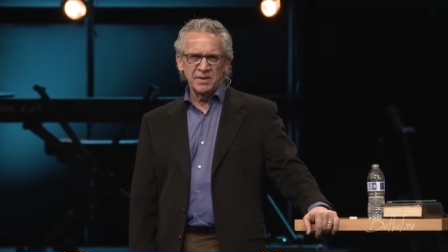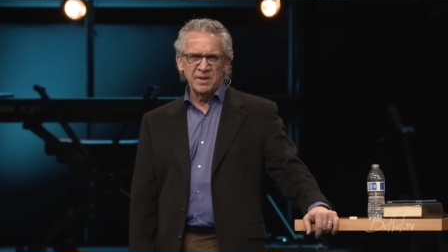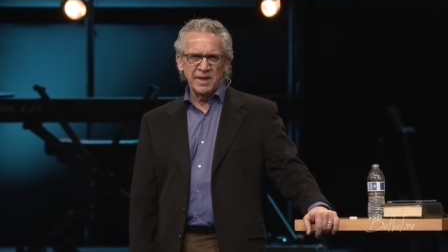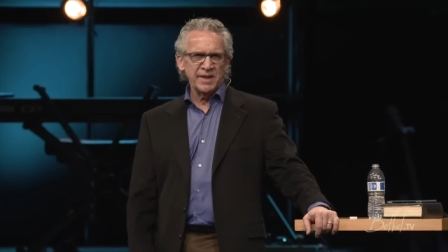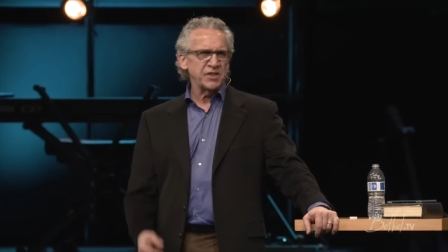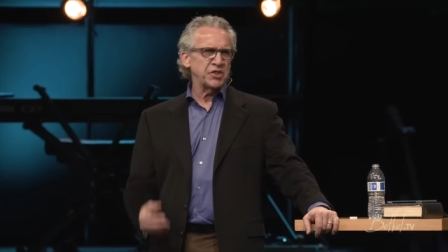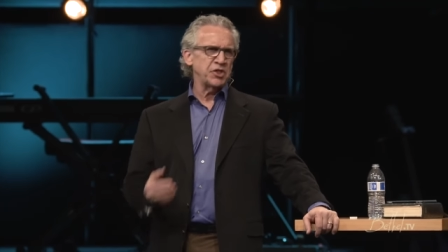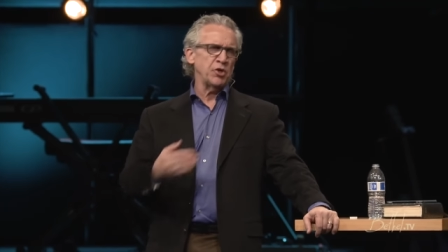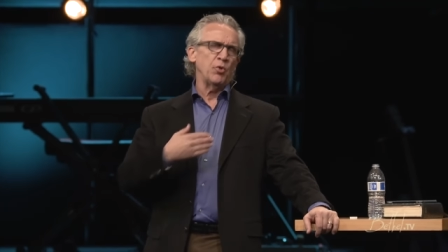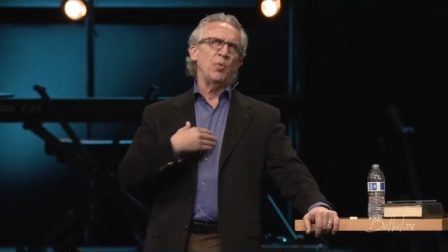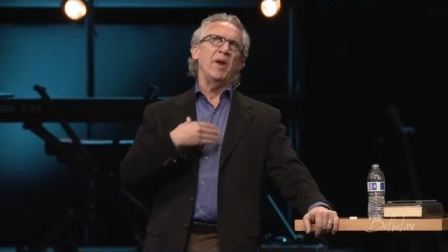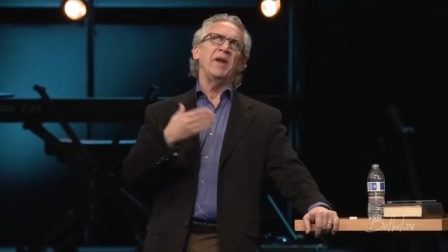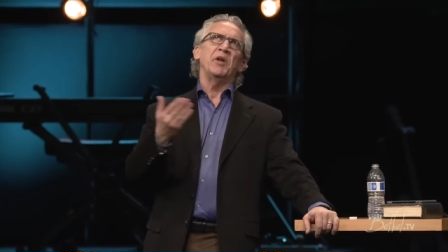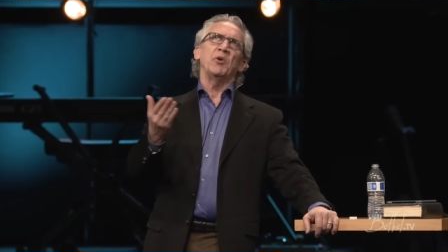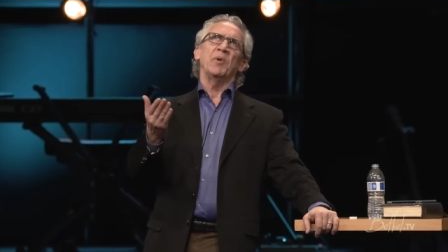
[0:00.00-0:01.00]
It's
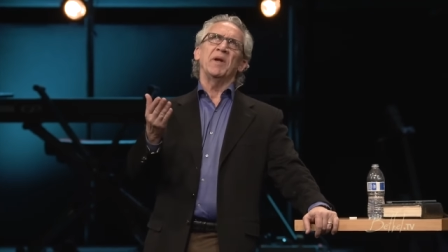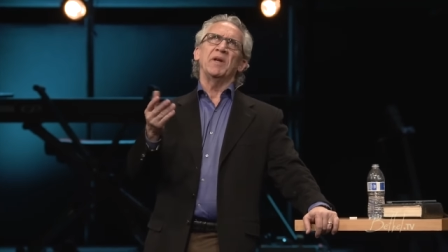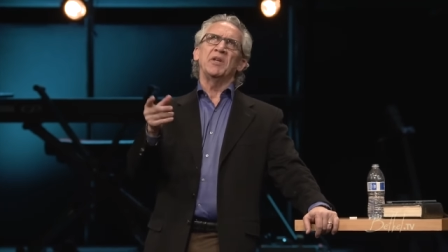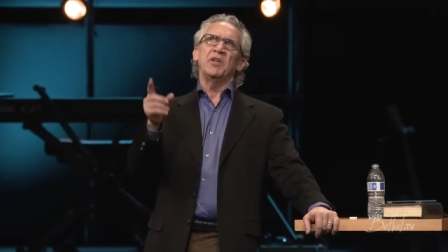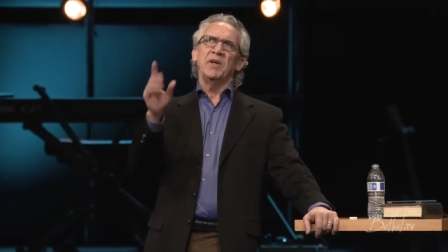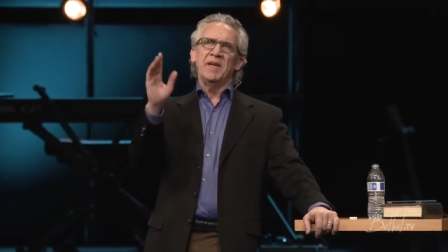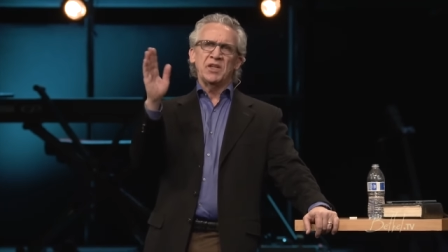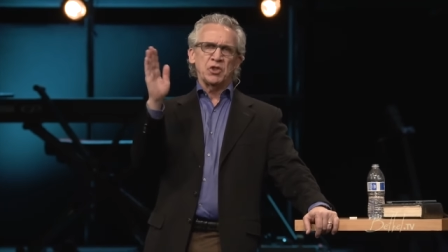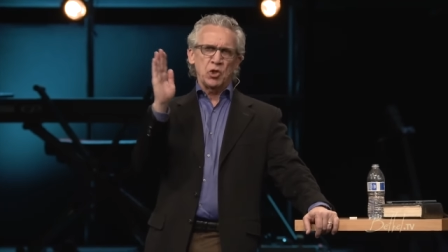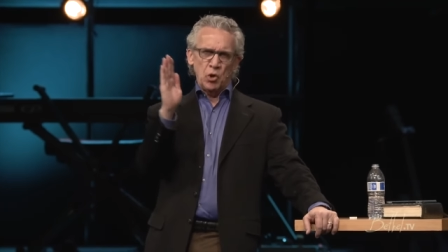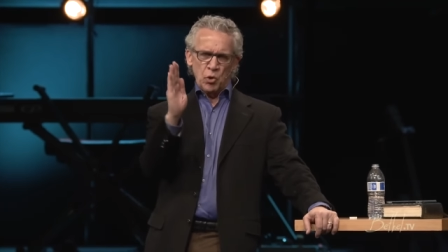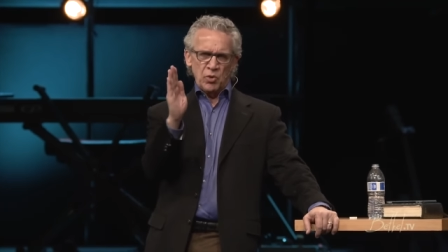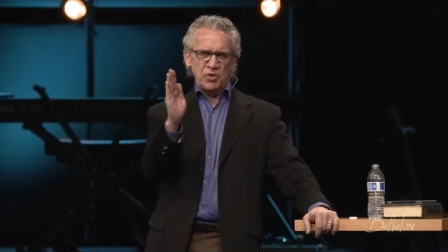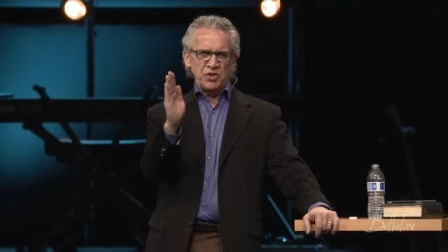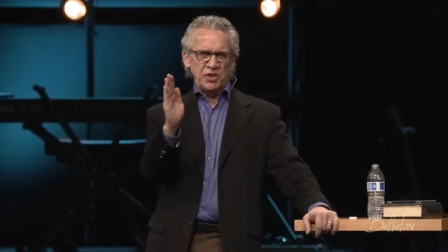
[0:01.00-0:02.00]
surrendering to His
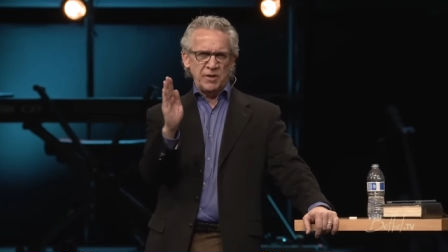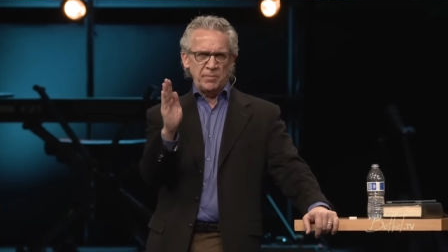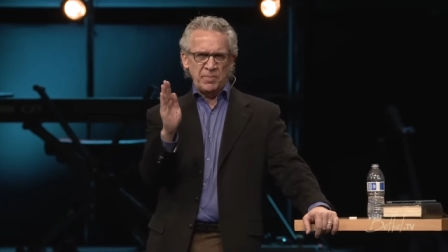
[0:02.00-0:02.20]
lordship.